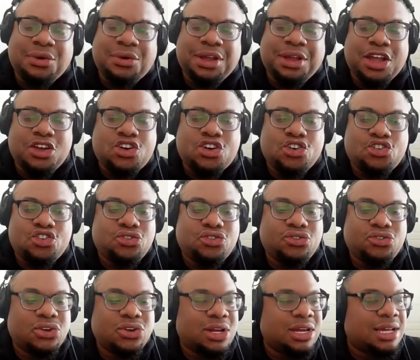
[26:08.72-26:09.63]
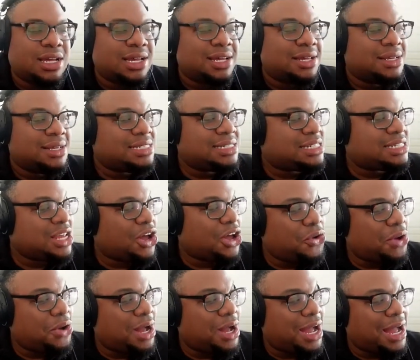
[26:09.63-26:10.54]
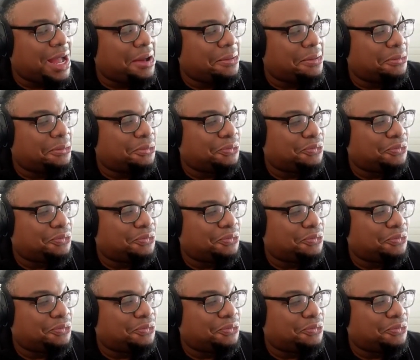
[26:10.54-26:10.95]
Okay, cool. So um,